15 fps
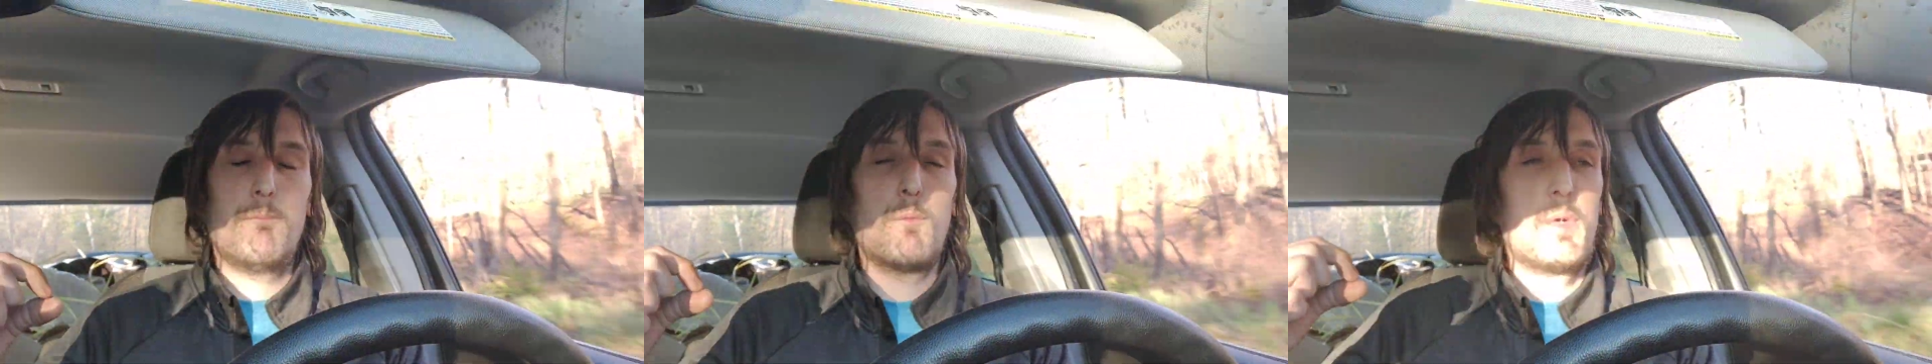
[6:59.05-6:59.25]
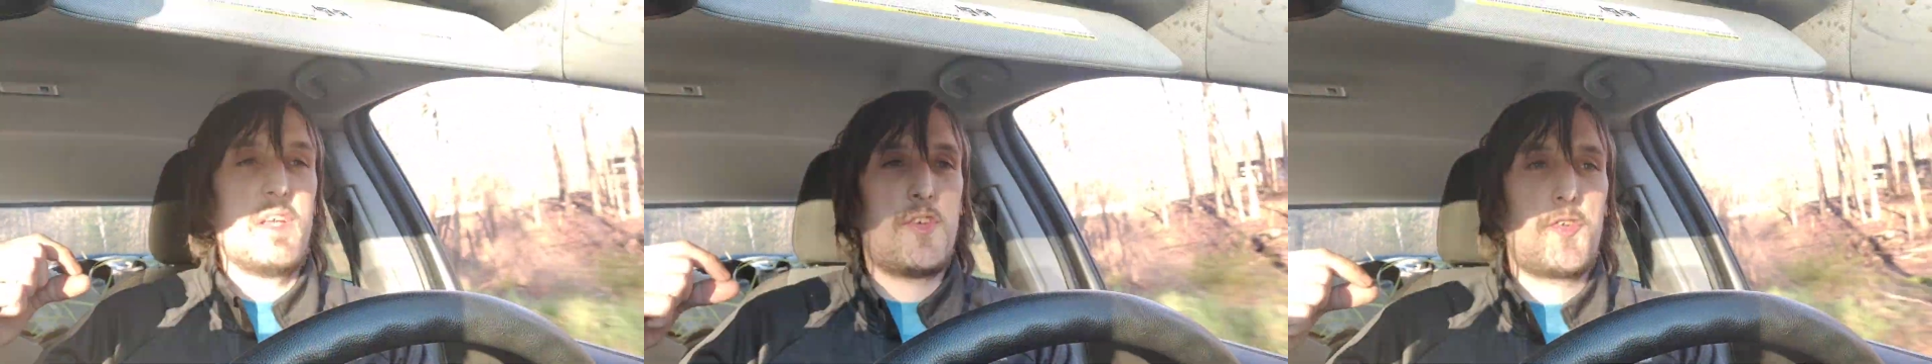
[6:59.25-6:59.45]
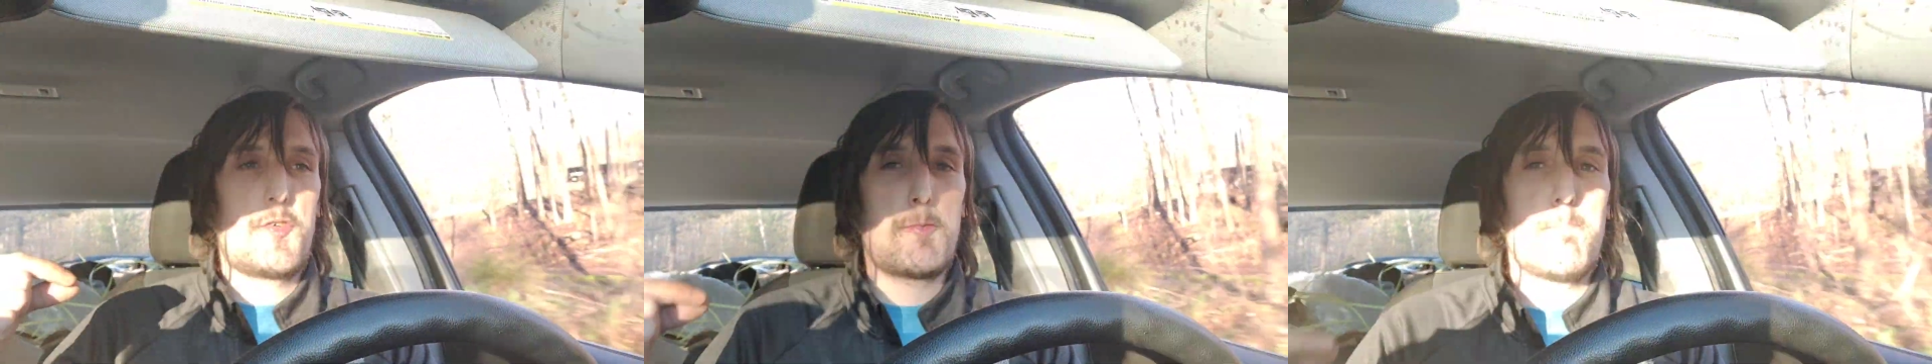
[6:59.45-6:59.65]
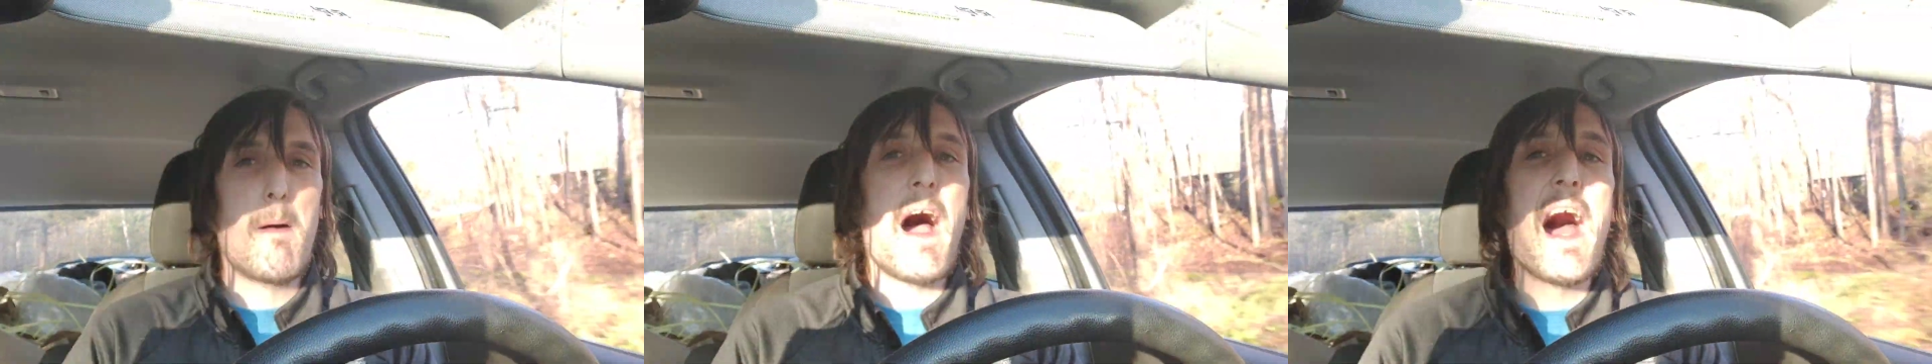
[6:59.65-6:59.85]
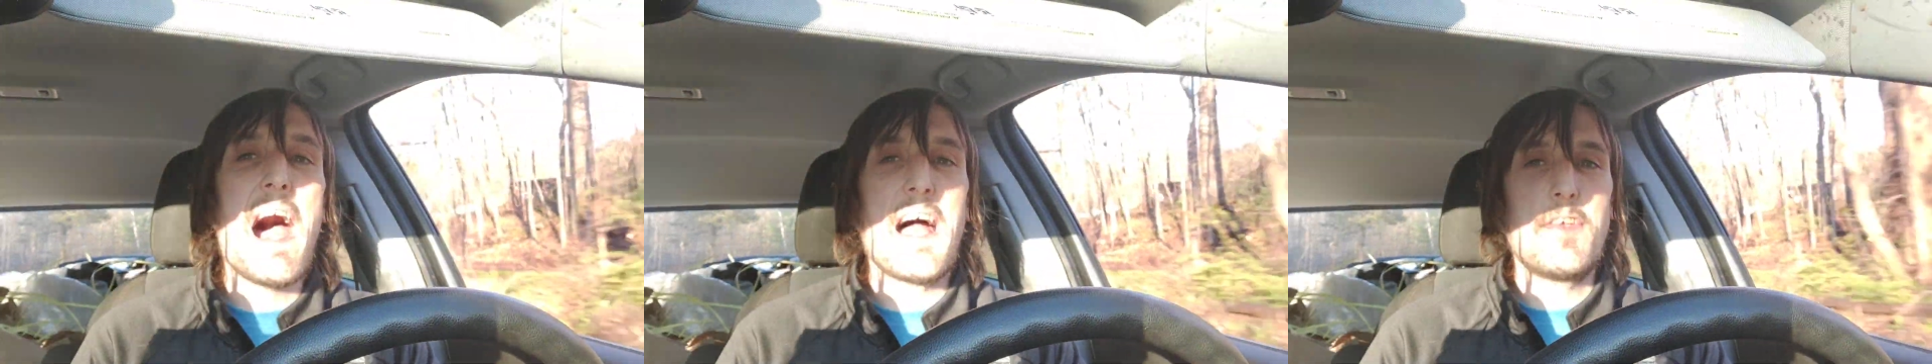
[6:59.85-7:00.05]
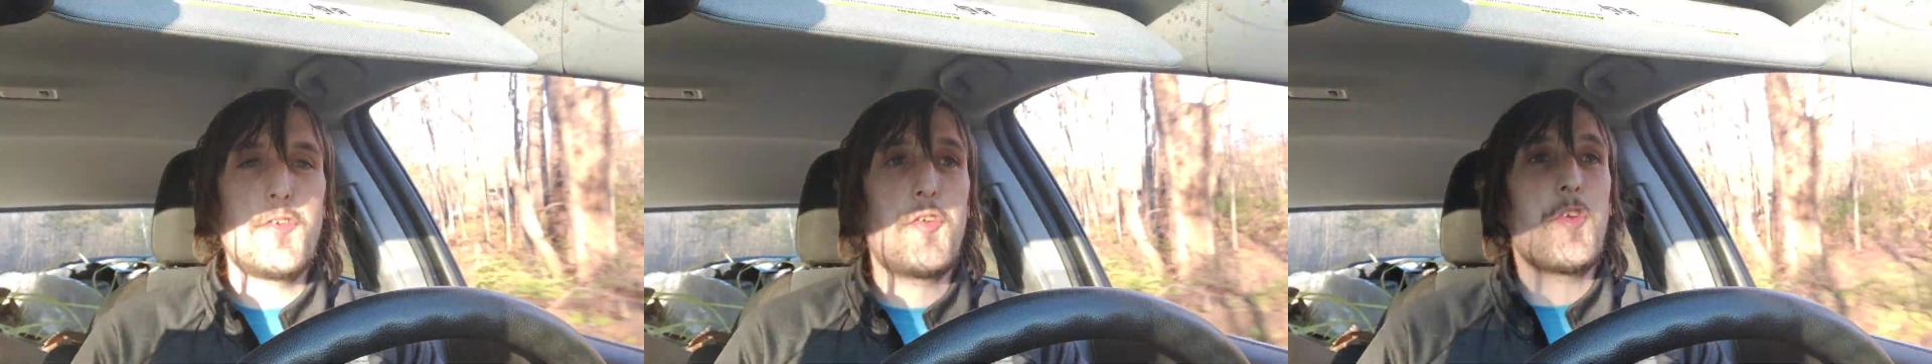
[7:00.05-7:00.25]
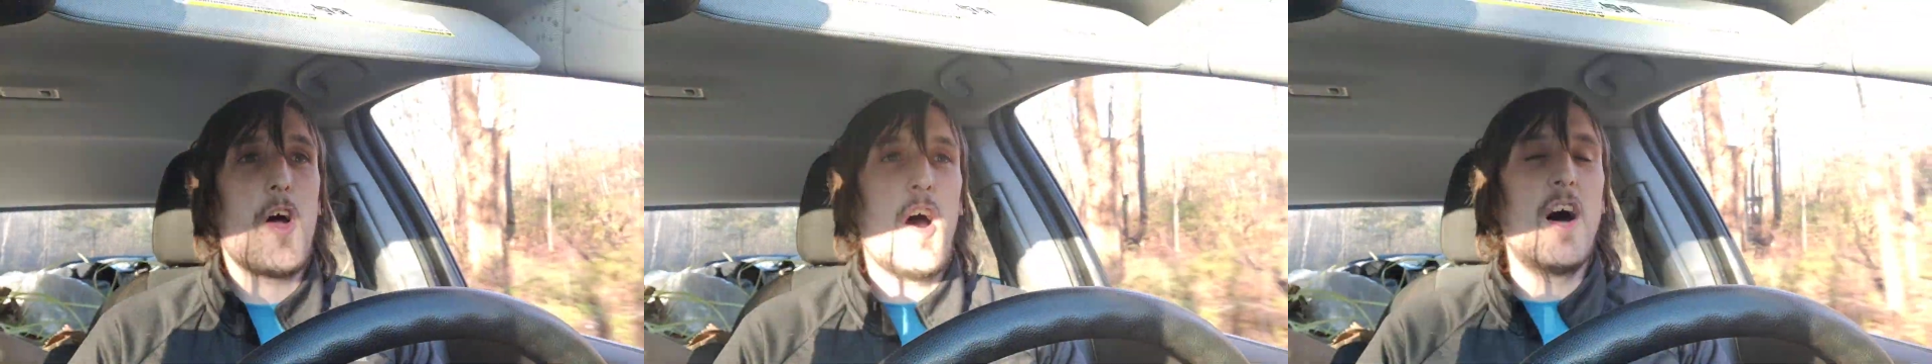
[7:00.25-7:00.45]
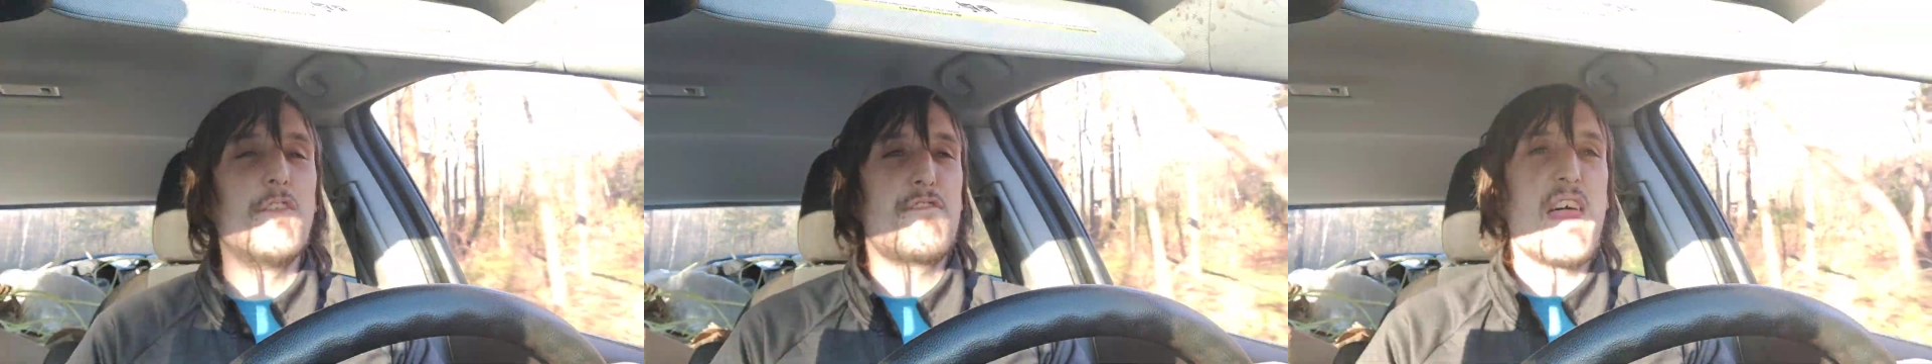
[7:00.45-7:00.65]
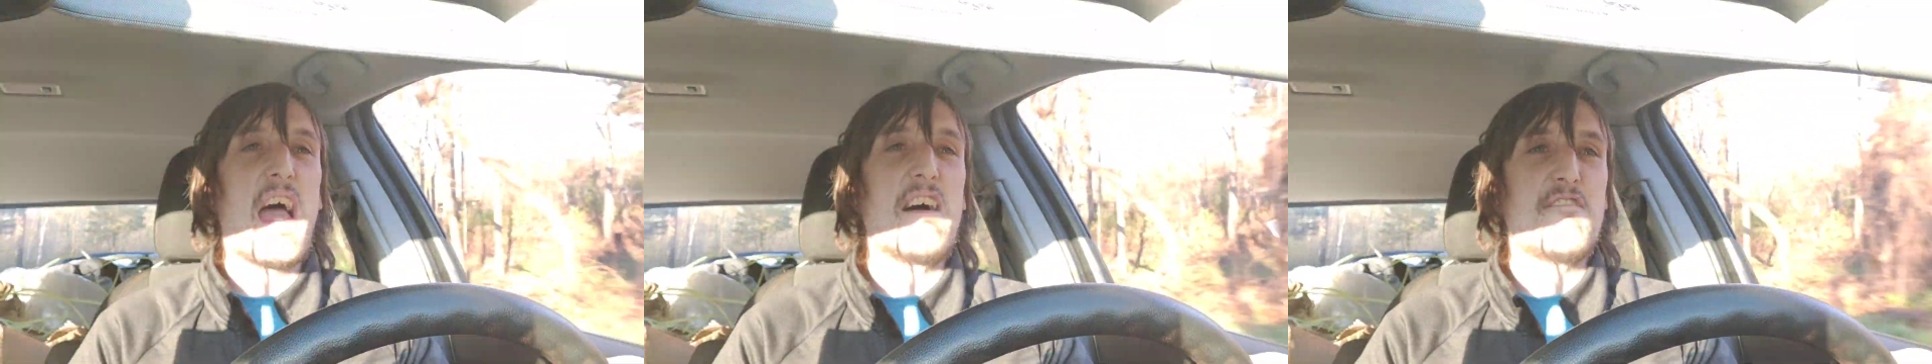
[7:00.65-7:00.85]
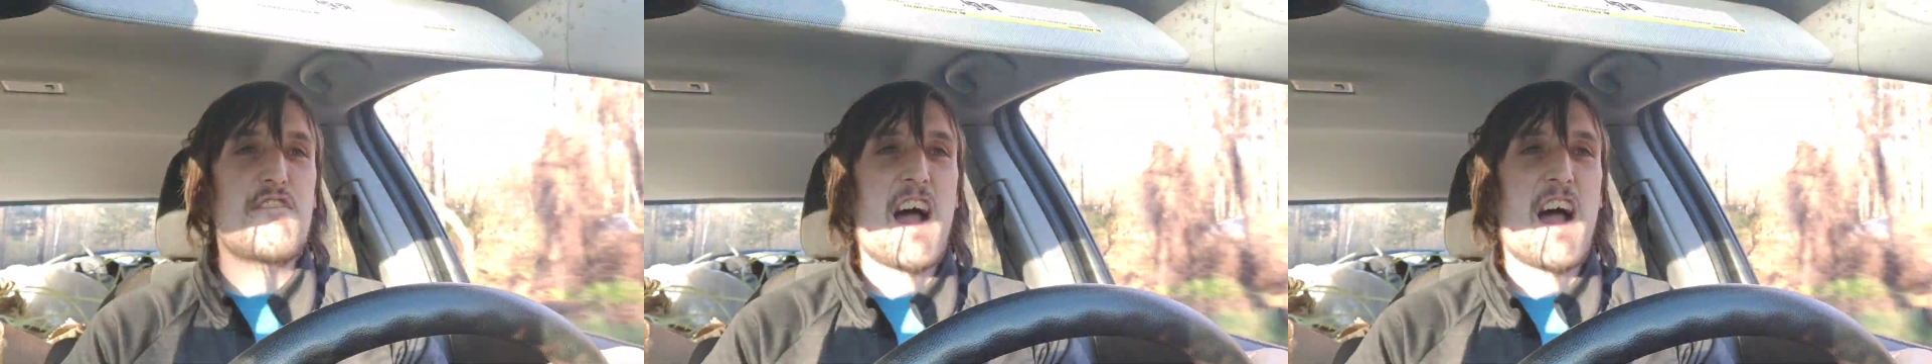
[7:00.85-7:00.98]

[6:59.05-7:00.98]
response of that